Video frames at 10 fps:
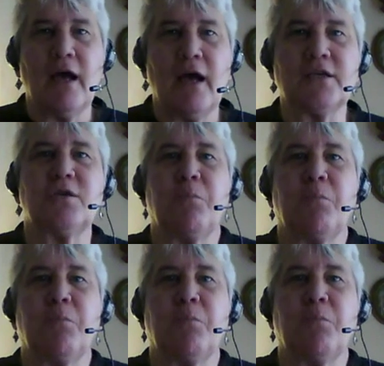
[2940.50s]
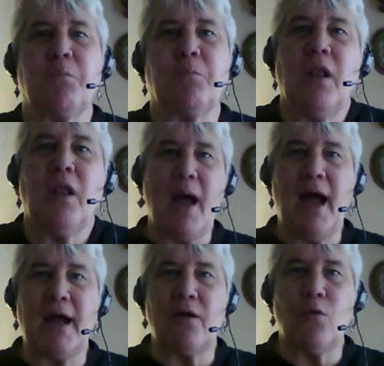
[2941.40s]
supply my
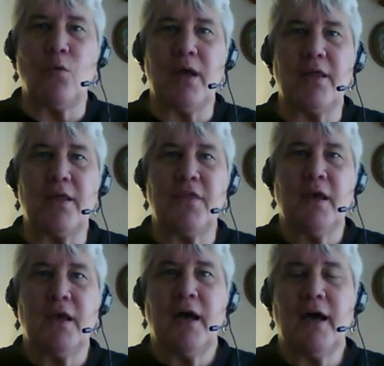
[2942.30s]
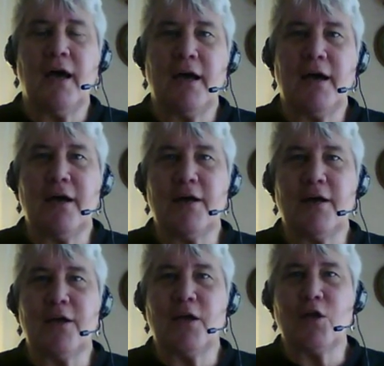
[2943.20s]
back with
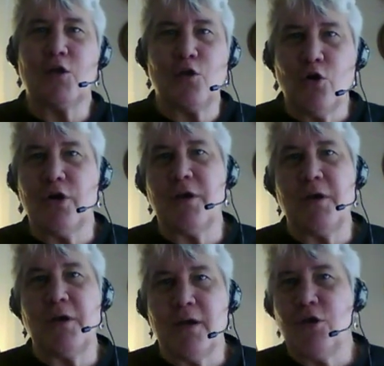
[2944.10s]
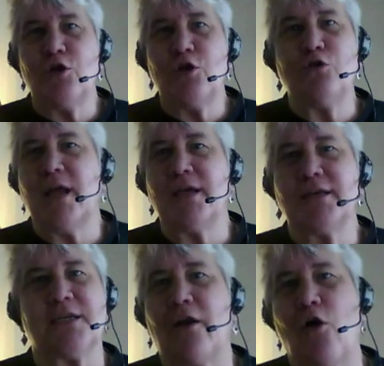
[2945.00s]
uh, good
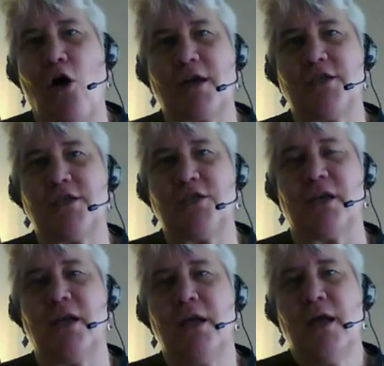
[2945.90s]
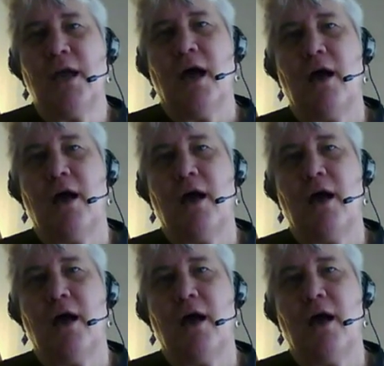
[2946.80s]
nutrients and oxygen.